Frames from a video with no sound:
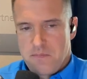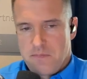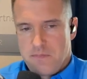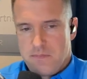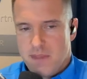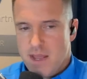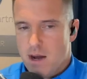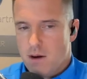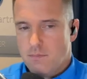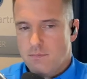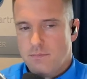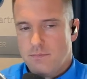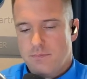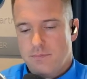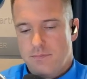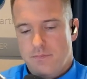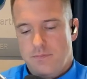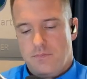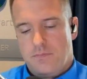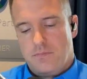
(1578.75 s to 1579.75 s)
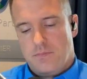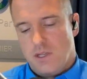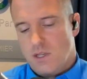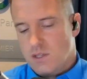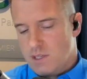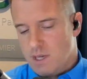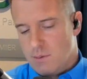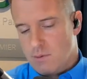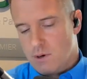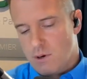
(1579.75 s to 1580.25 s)
Now, you
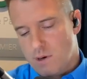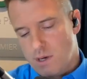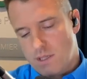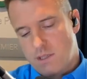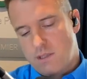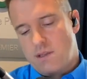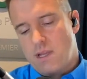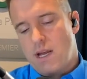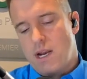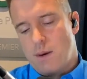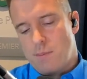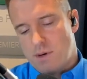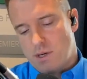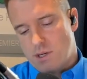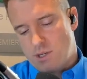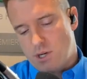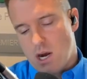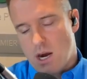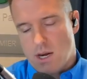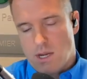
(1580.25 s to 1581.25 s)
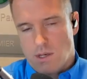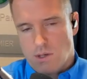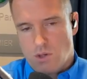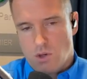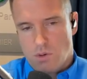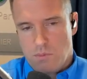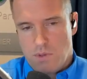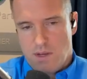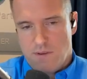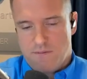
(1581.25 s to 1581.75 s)
say, well, Chris, that number is shocking to
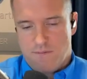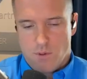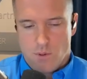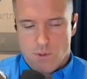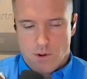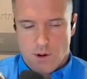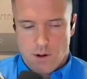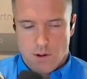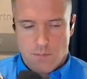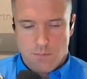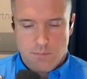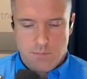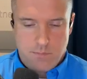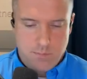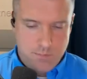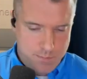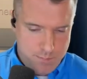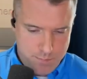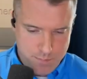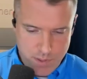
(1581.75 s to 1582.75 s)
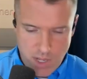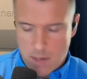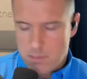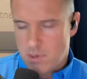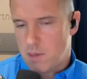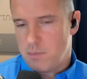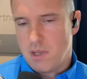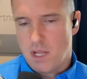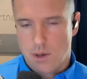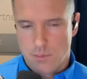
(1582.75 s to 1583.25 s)
me for blah, blah,
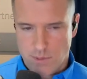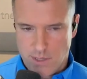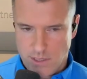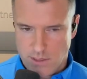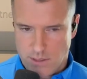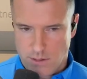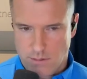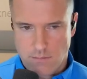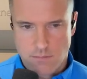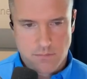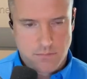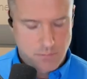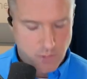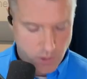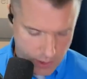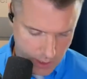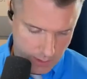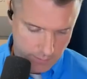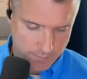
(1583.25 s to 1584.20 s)
blah reason. Okay.